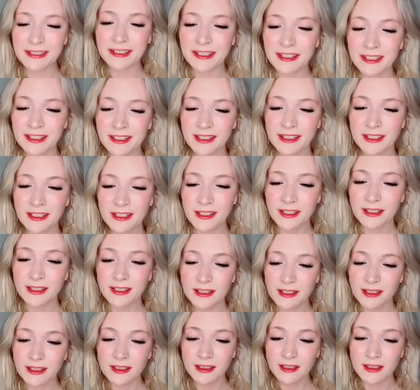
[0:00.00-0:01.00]
Not were.
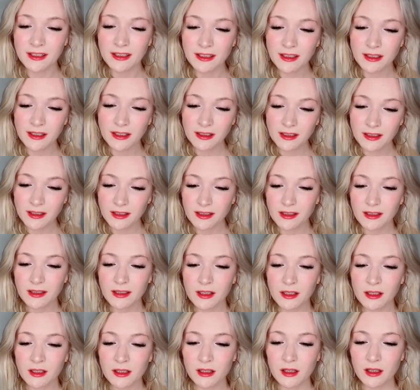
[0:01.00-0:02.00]
I am Brianna's
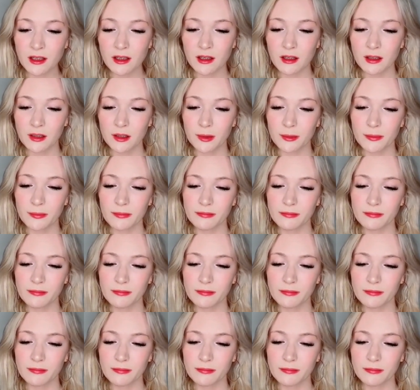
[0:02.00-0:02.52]
best friend.